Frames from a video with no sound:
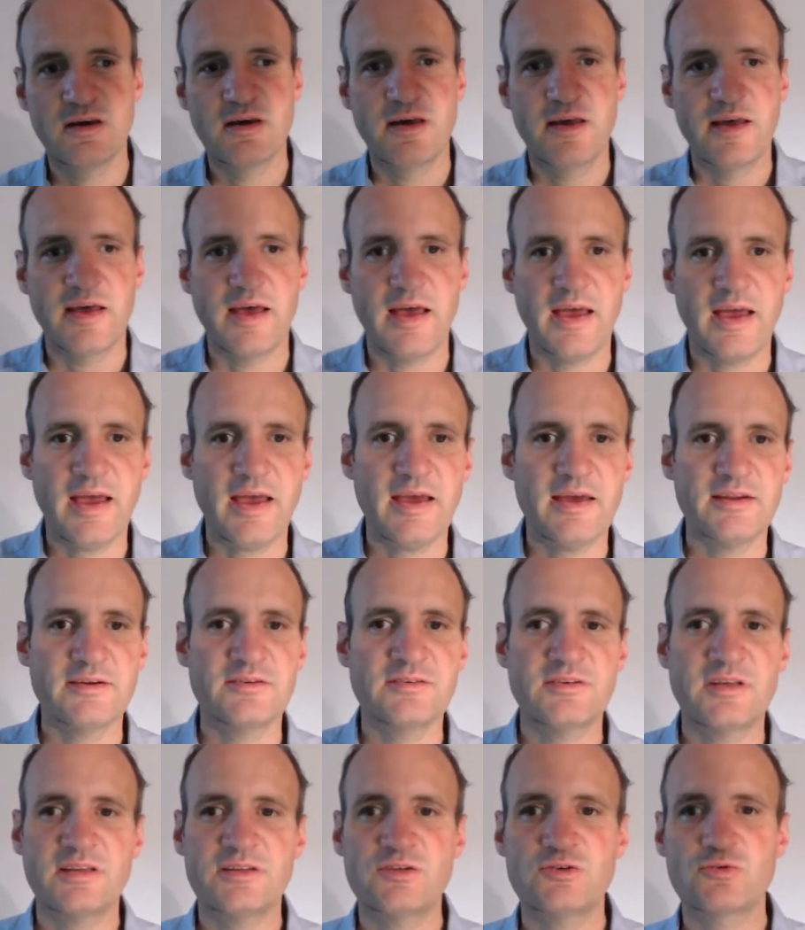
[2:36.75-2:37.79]
and
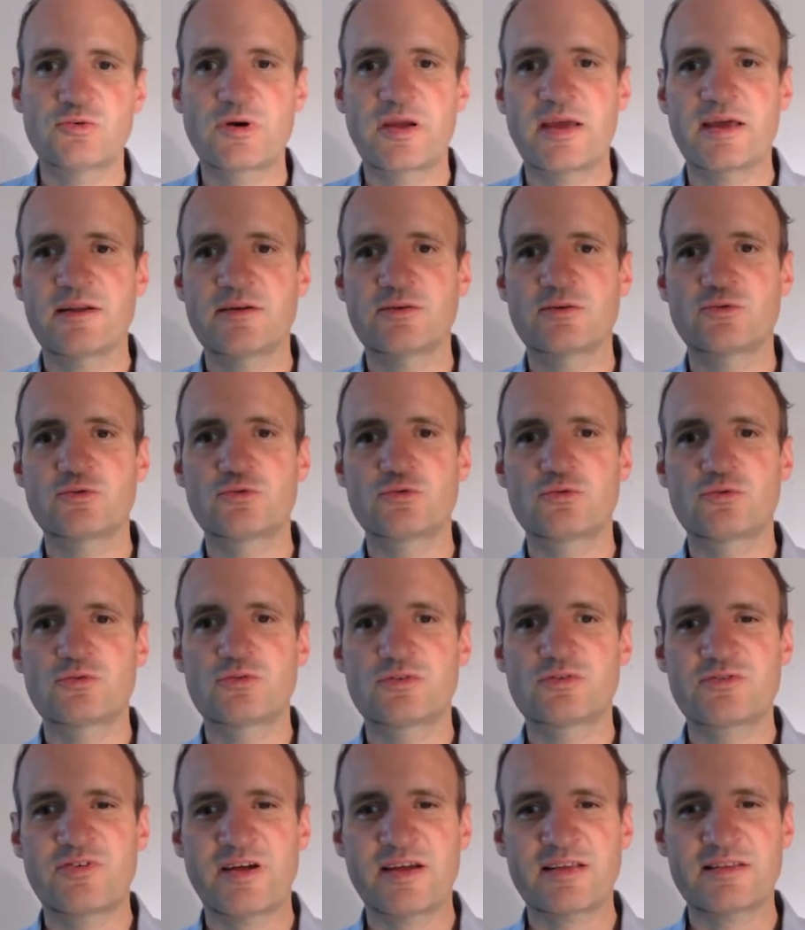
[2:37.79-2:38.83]
that you can
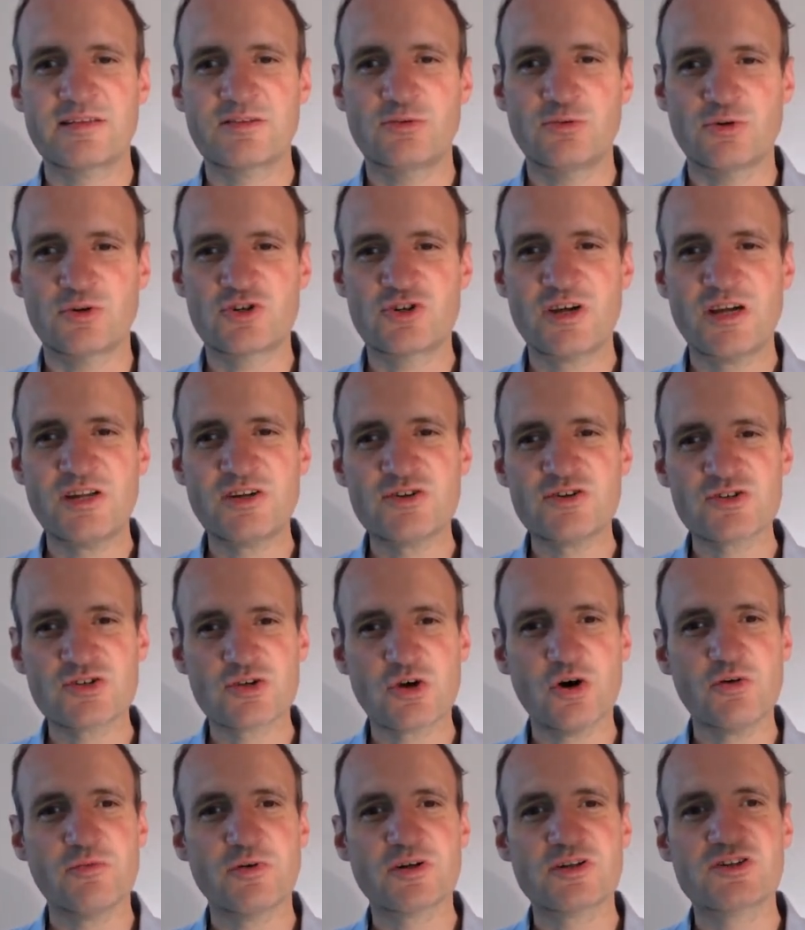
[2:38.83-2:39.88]
track your changes
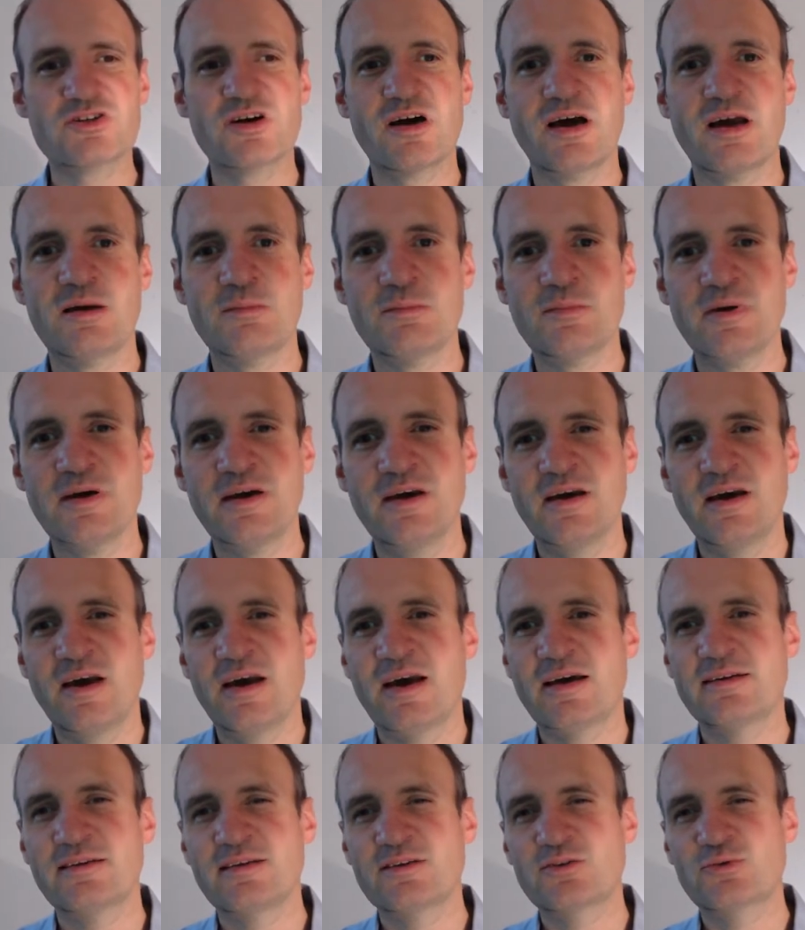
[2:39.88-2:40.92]
over time, and
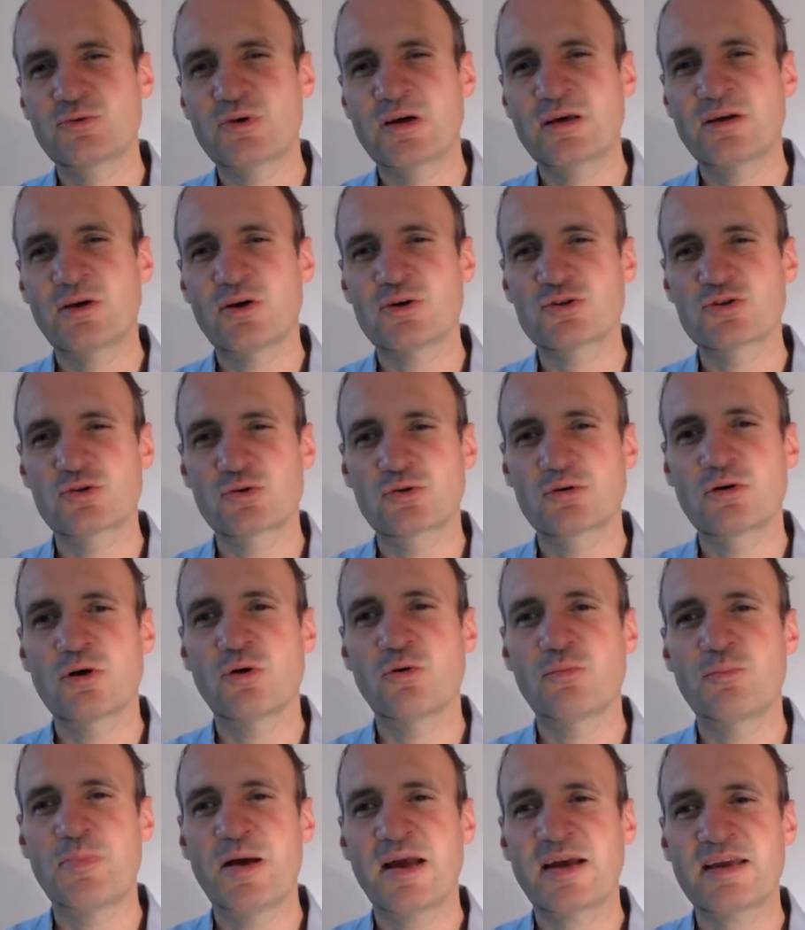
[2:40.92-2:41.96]
that you can also go
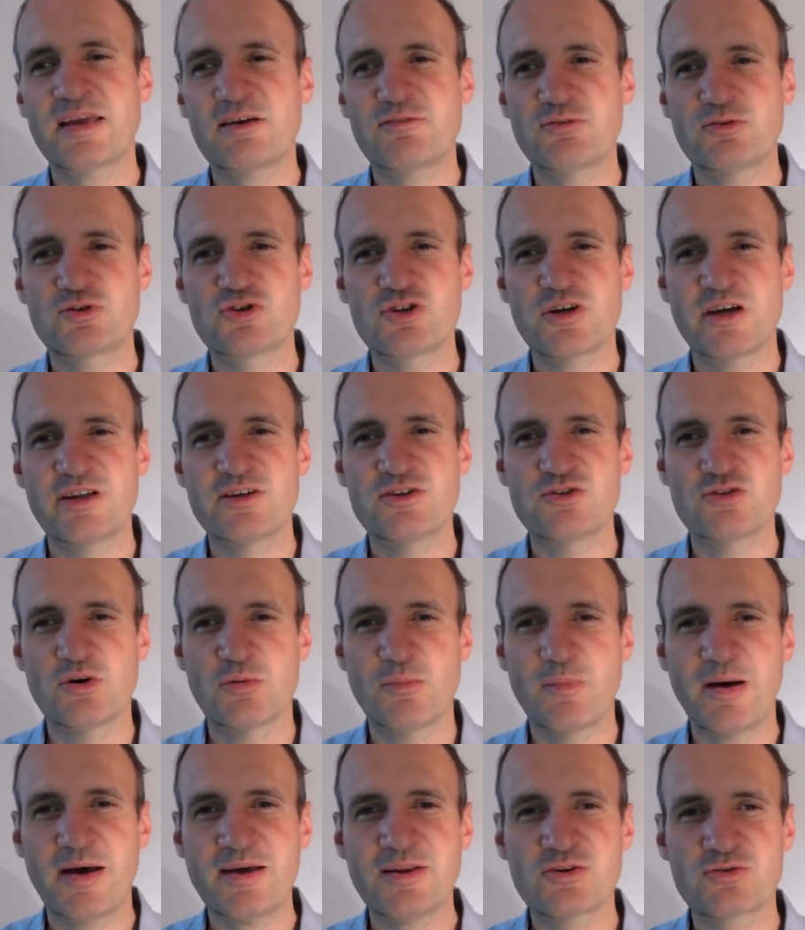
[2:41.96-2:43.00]
back if you change your
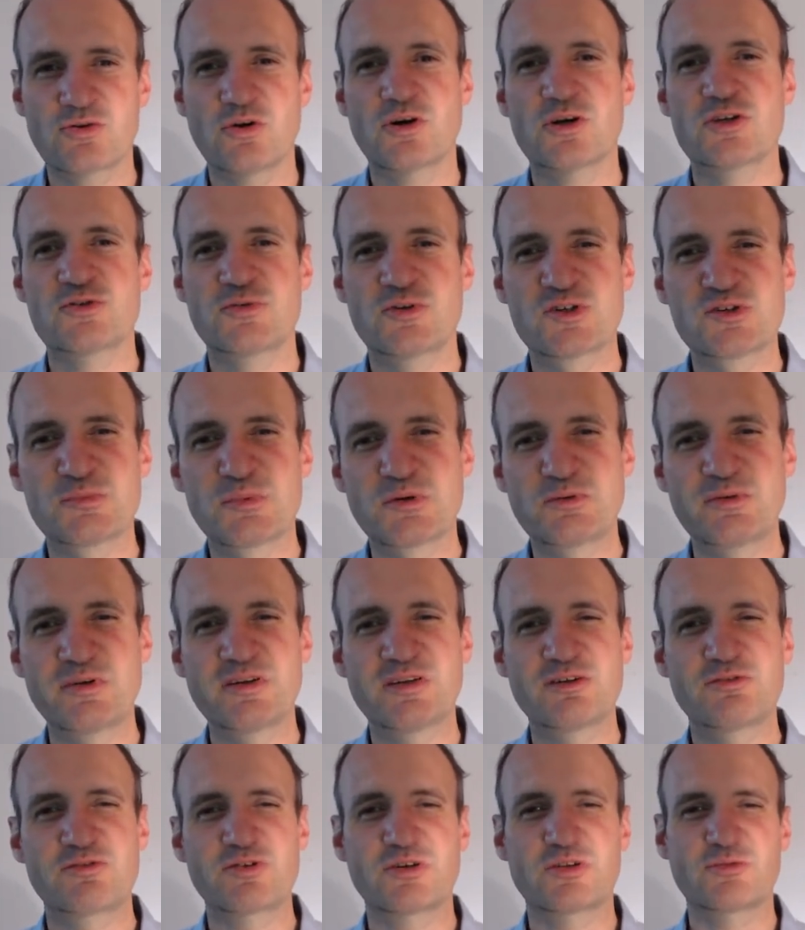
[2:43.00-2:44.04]
mind or switch between
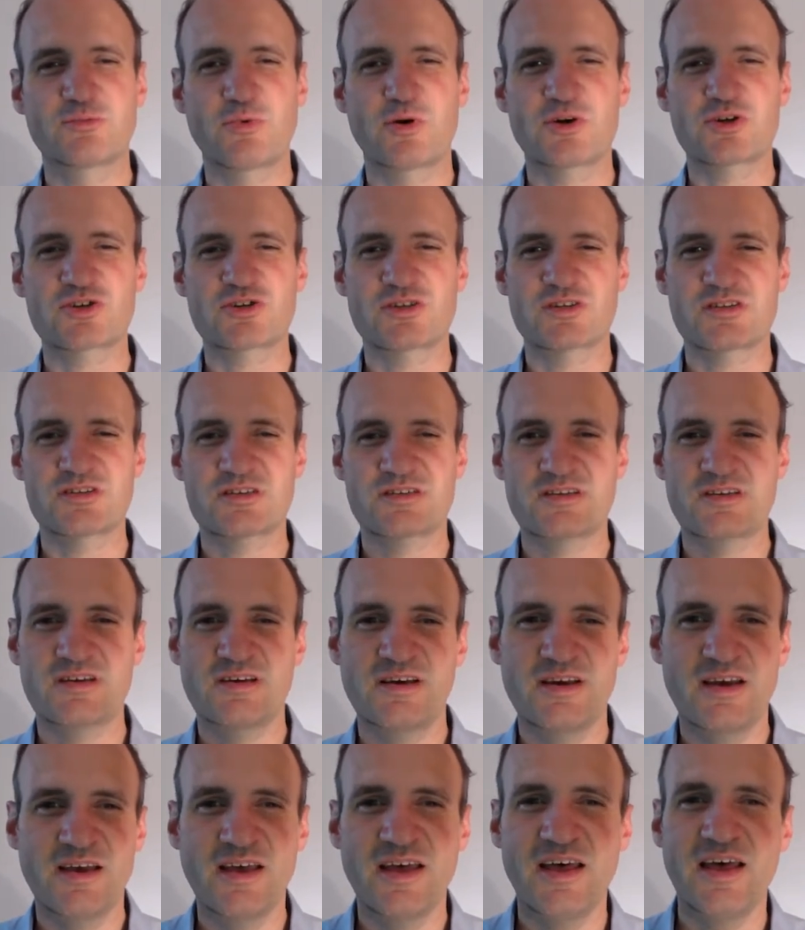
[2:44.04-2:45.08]
different versions.
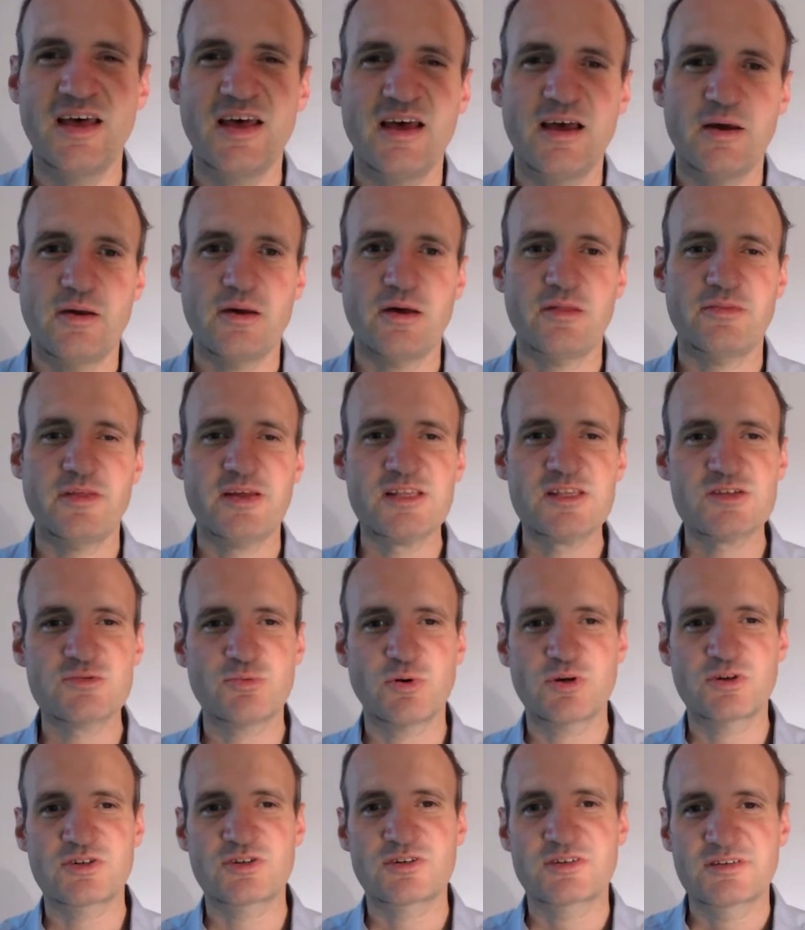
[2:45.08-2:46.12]
That's
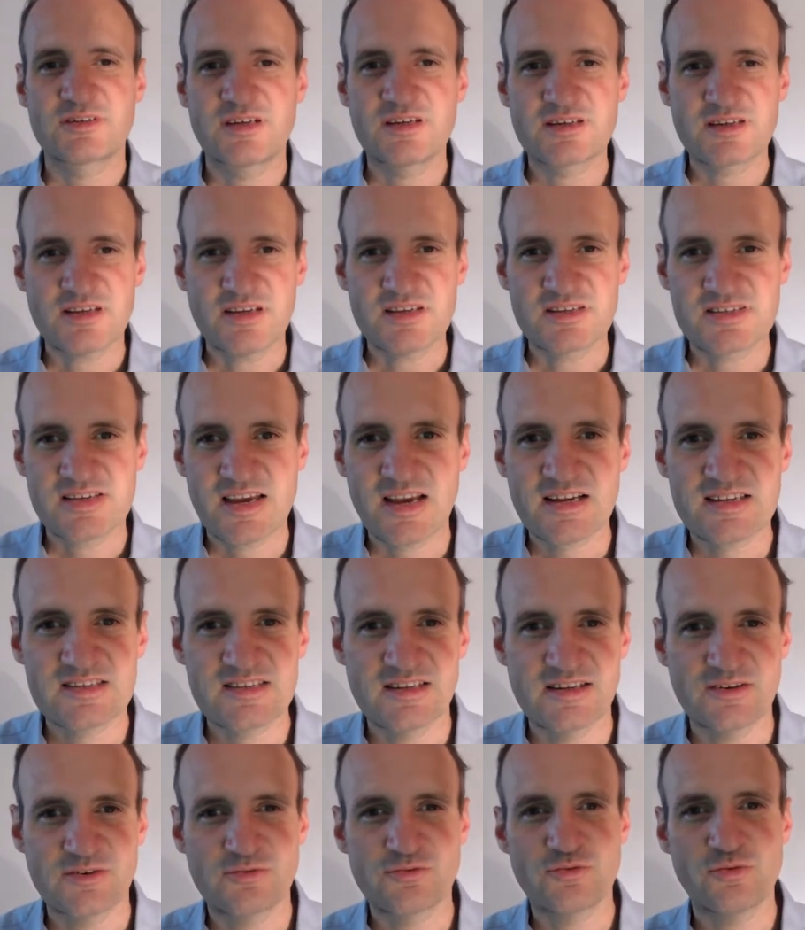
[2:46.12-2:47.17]
what Git is
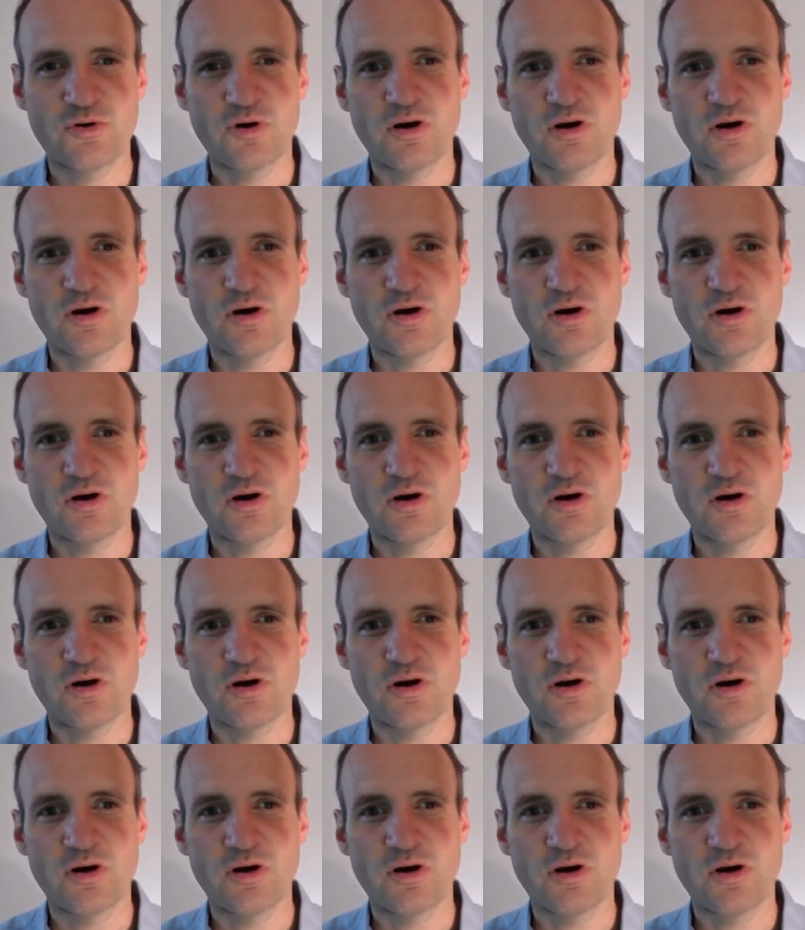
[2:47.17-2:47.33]
excellent for.